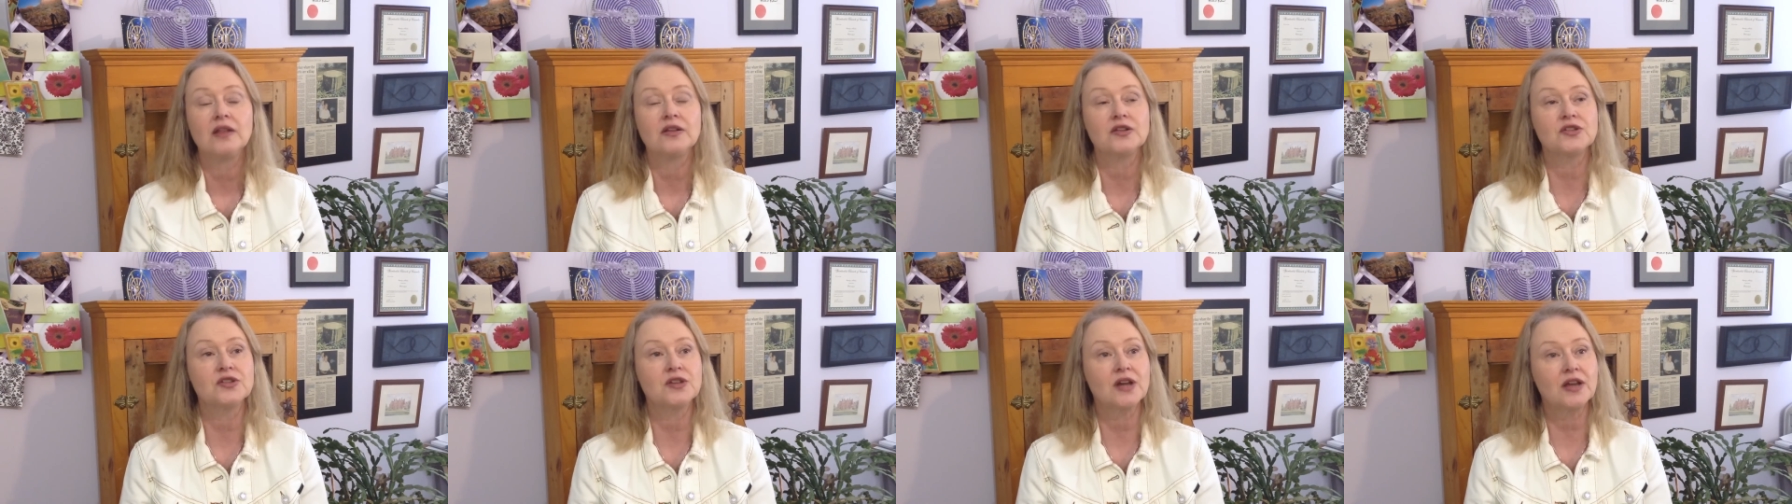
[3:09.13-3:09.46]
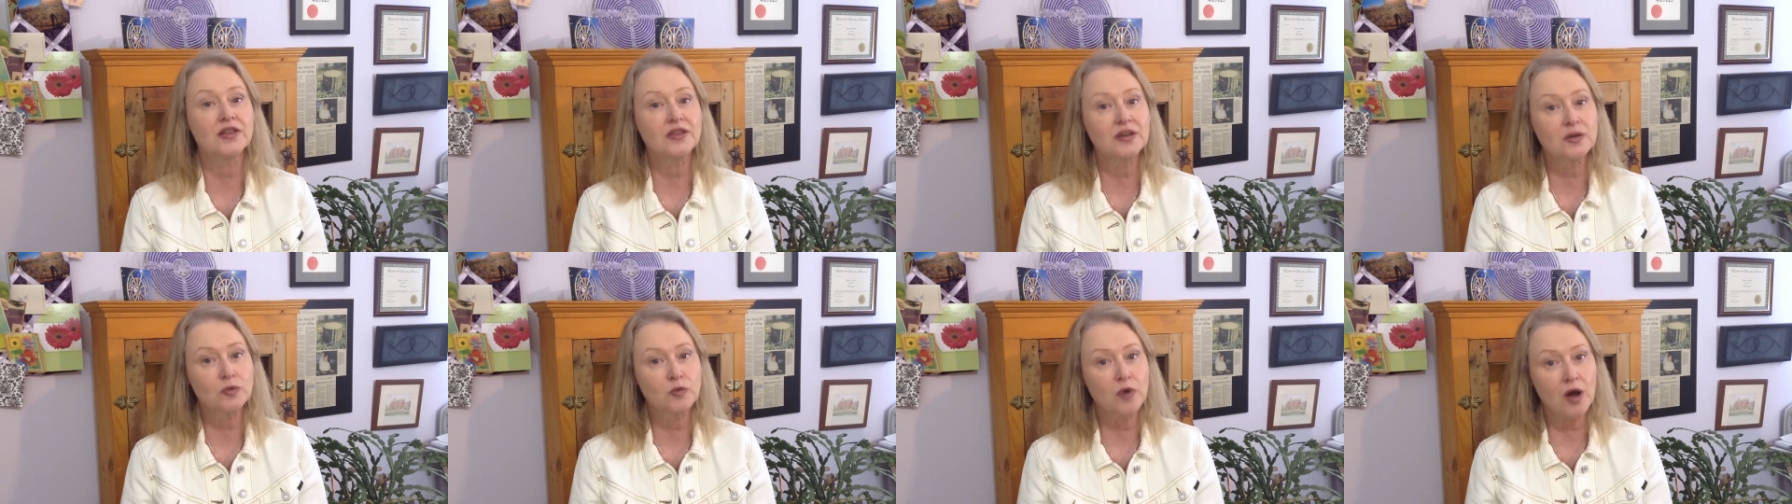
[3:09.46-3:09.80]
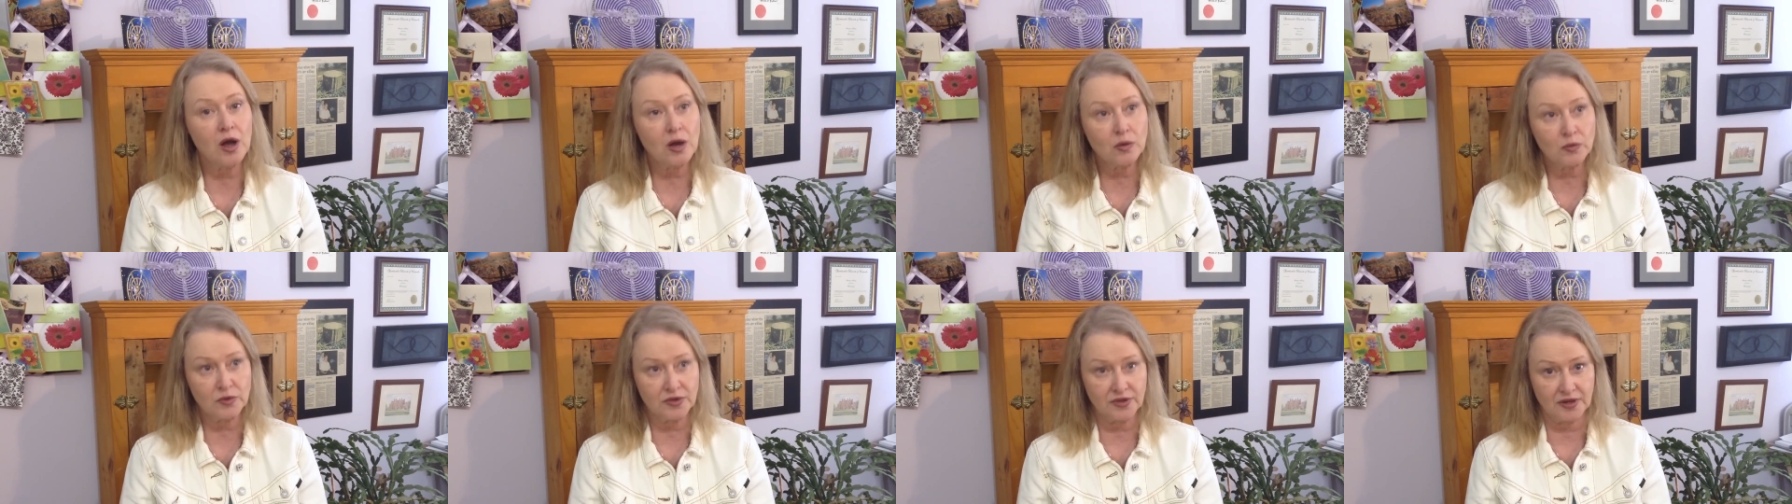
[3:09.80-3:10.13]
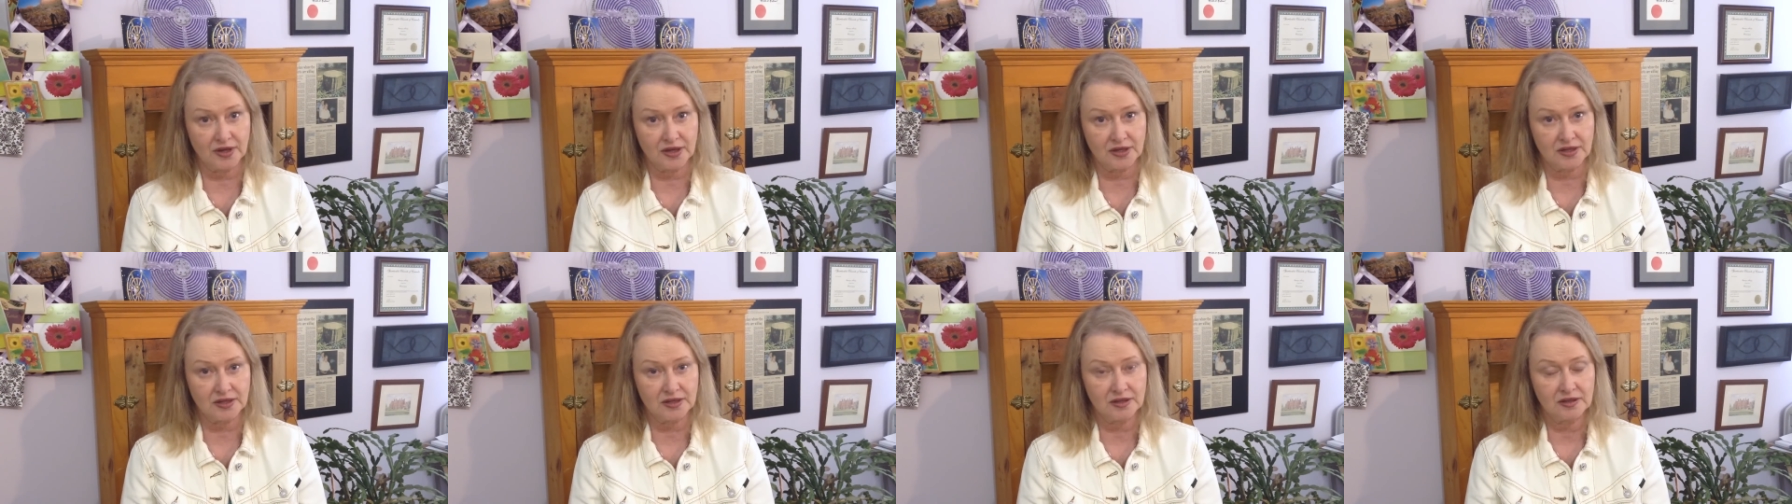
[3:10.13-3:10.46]
There's nothing wrong
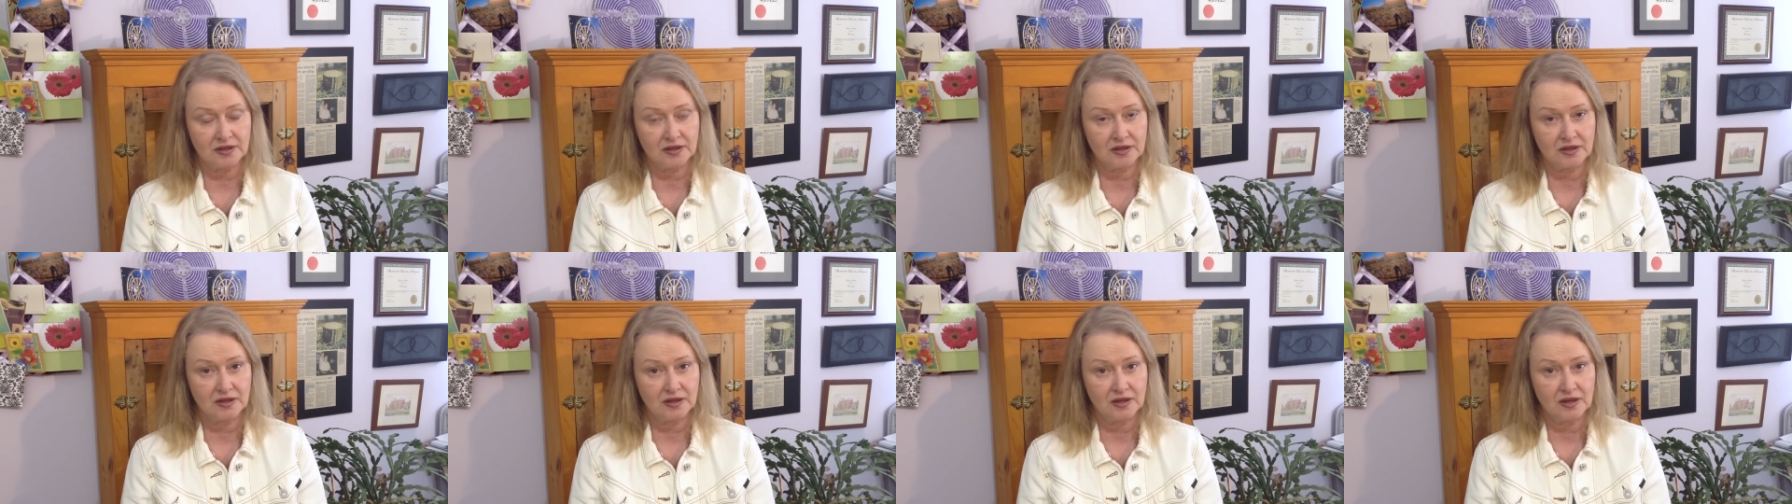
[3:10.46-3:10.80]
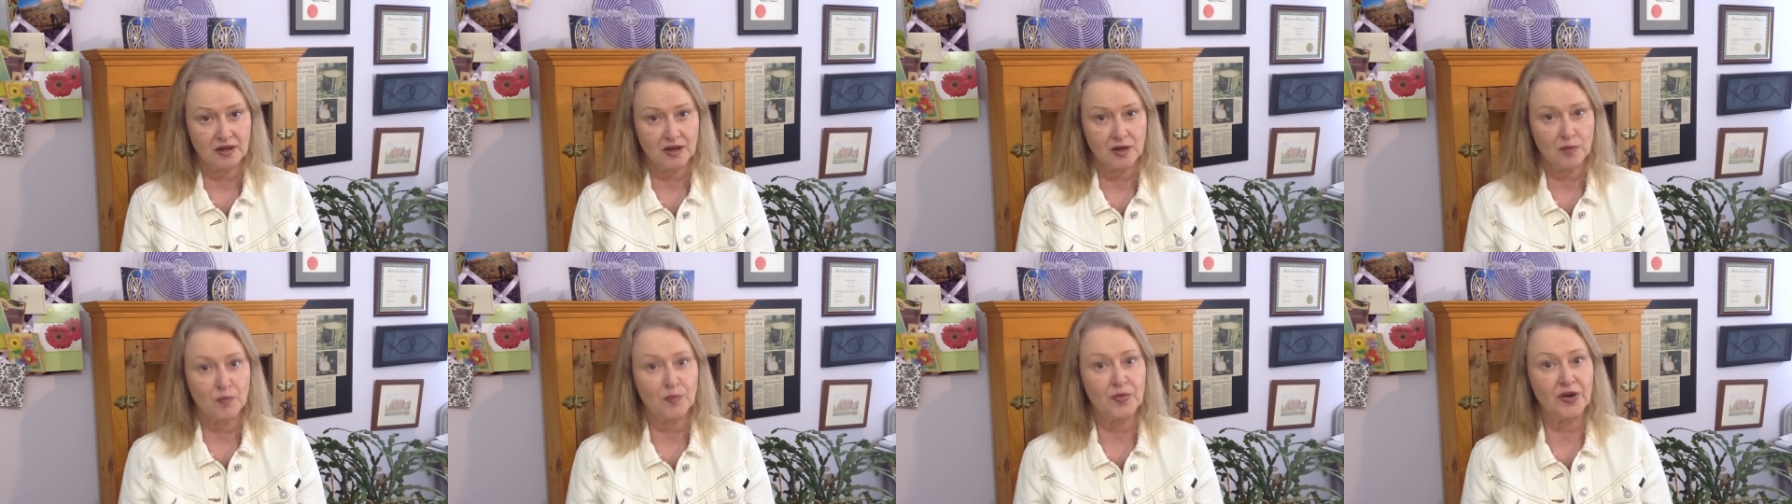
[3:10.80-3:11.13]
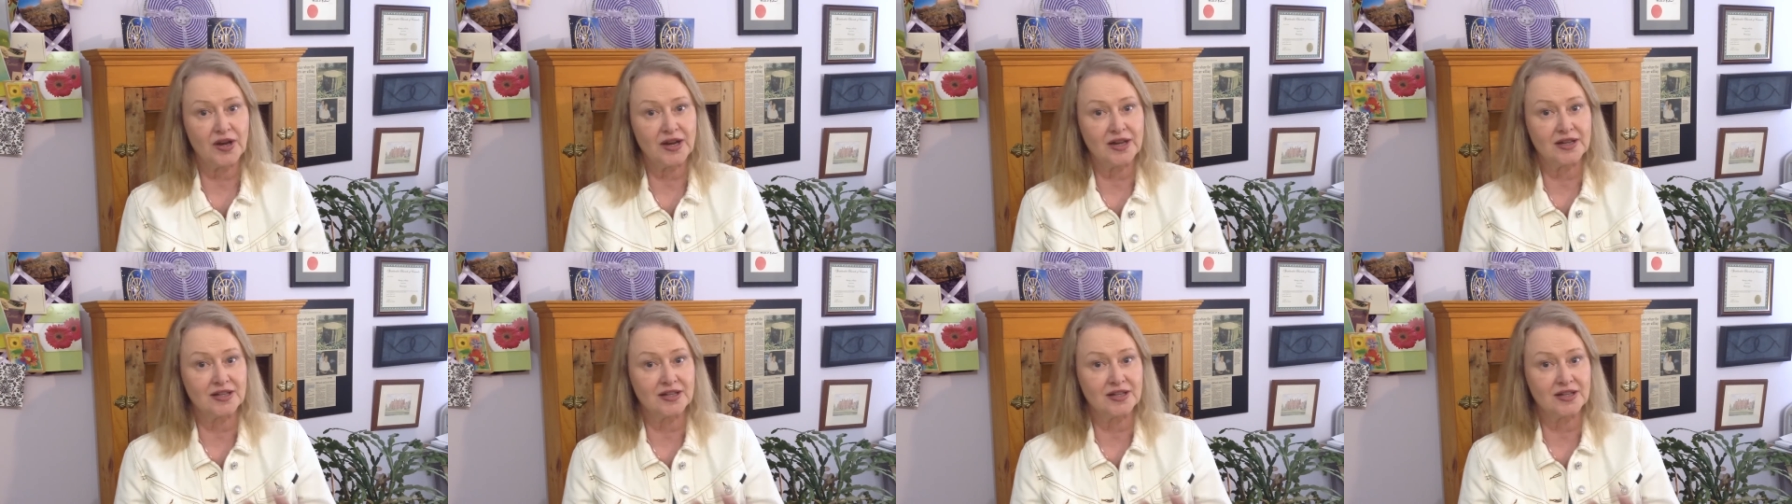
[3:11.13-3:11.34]
with it, but